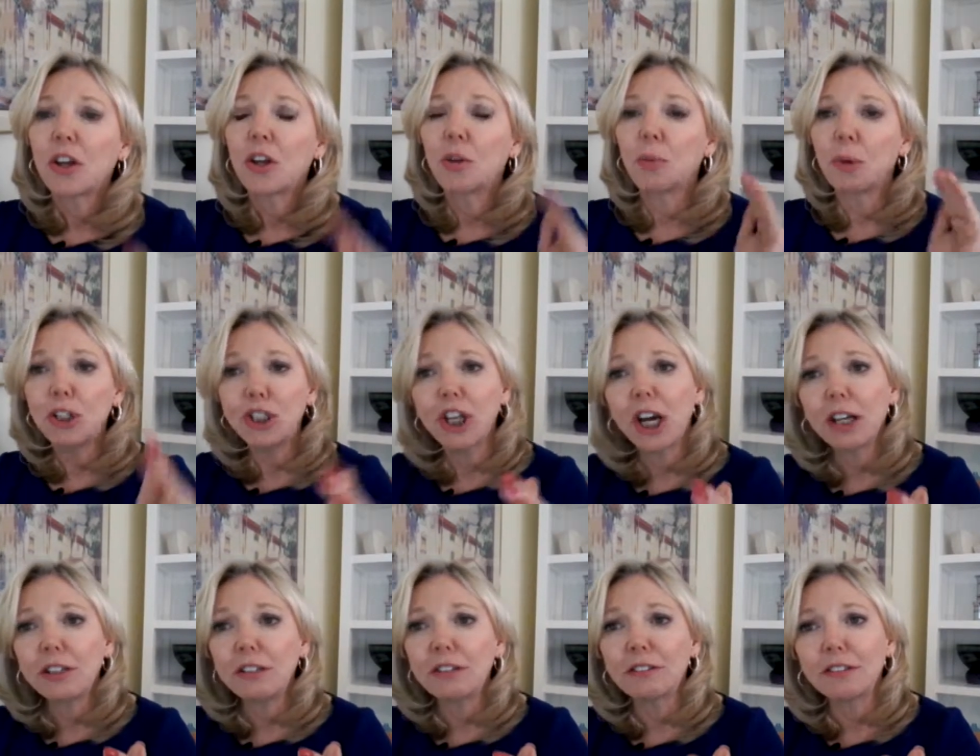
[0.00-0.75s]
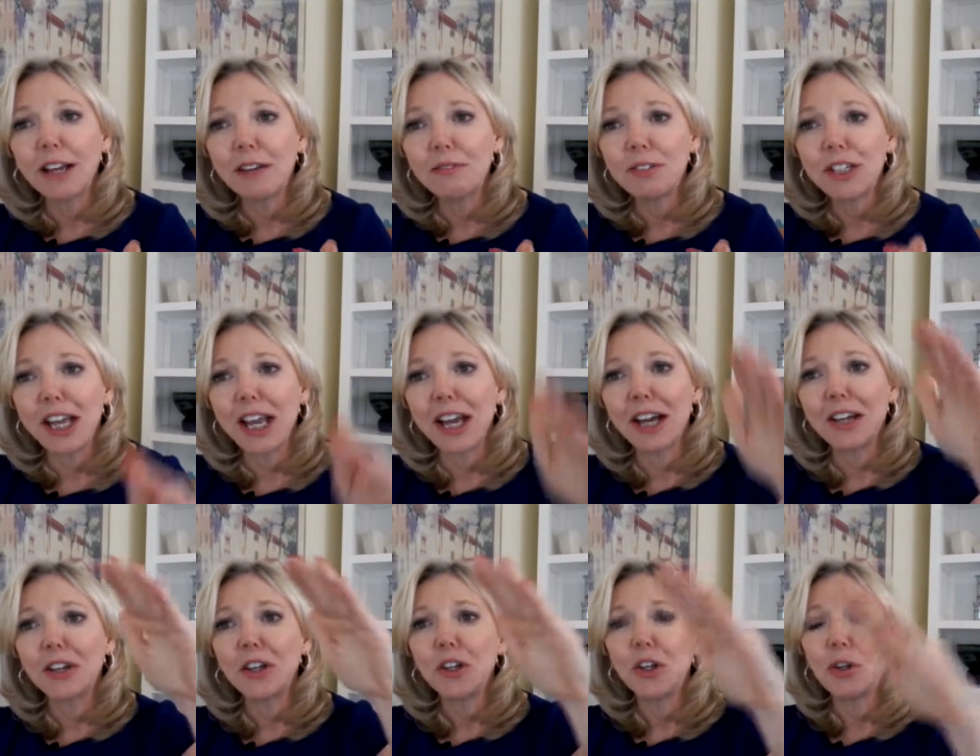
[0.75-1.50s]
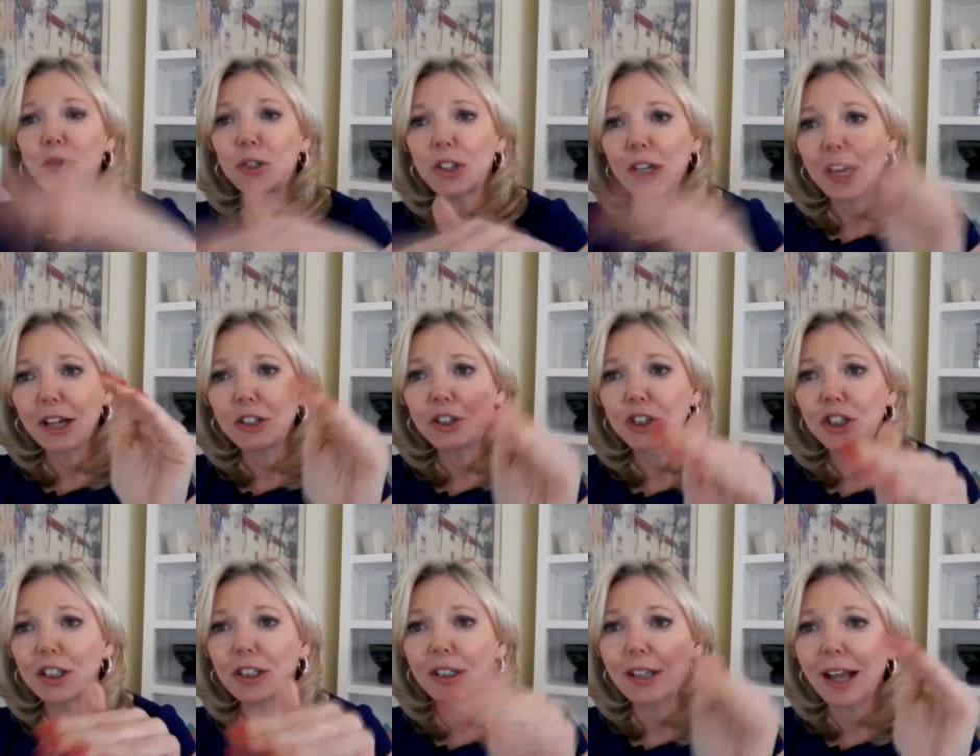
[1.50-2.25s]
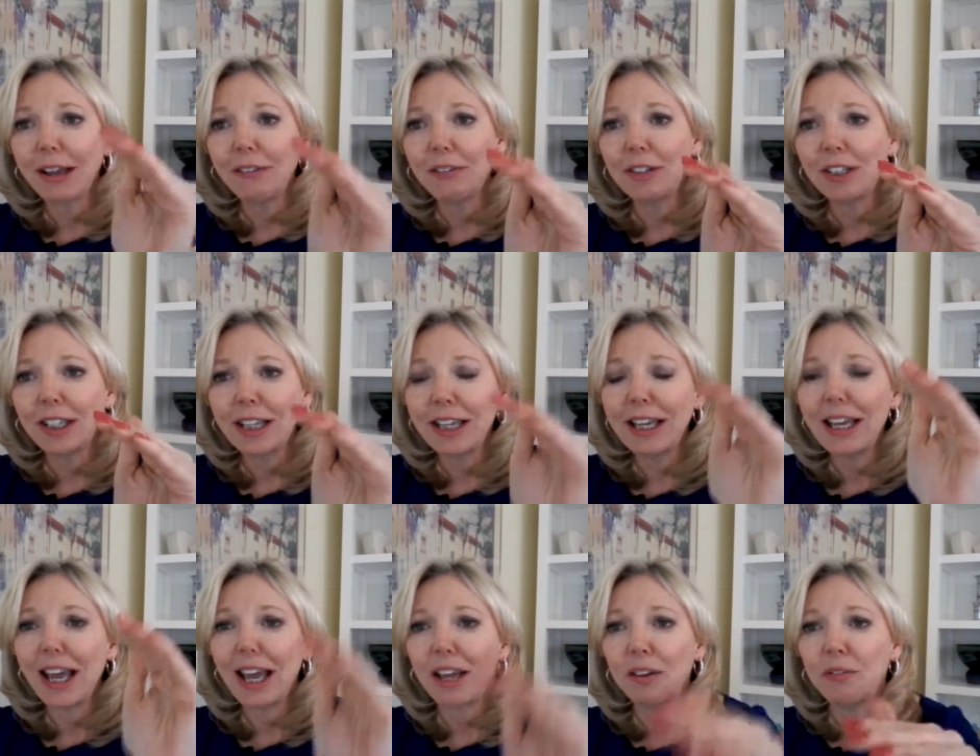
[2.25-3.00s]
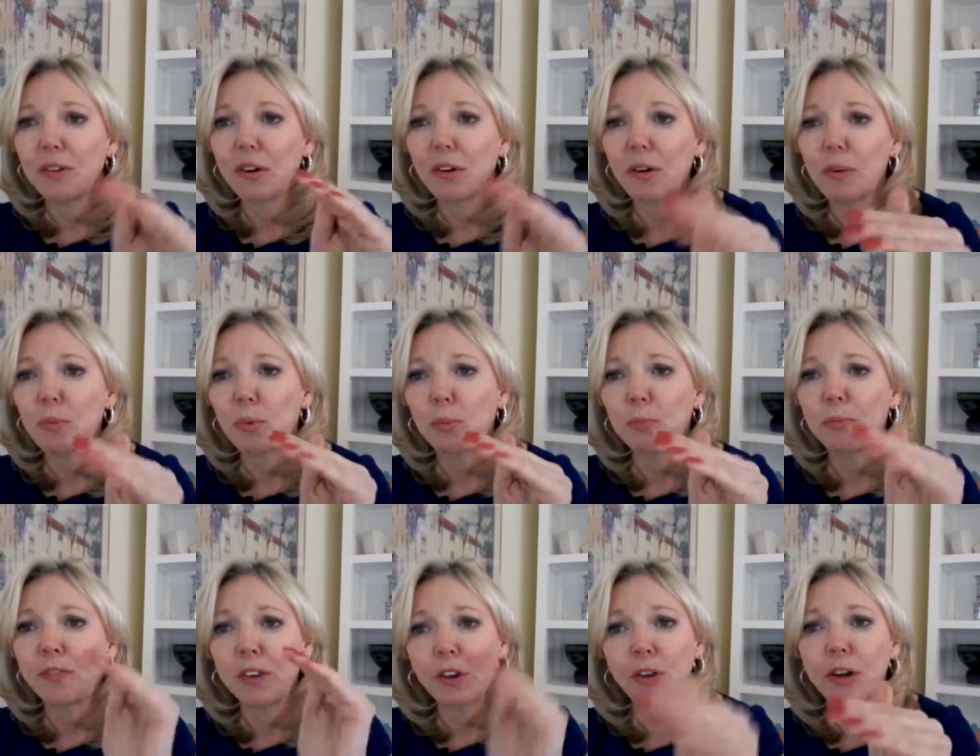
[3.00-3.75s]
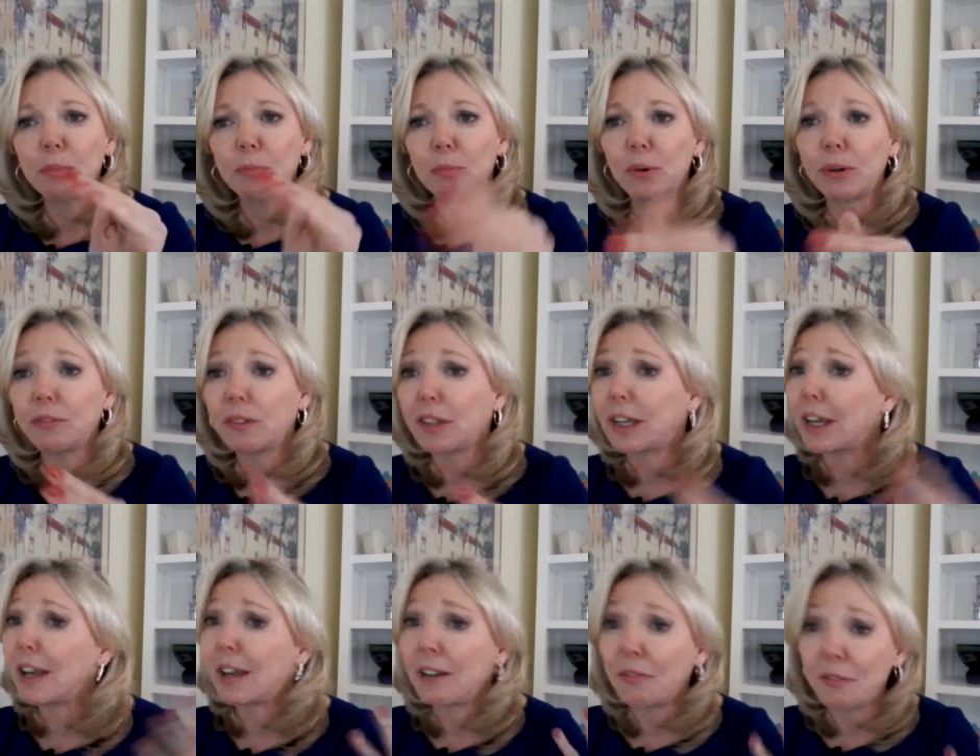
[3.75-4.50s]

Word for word: you reach out with your left hand, you touch lightly and very, very briefly.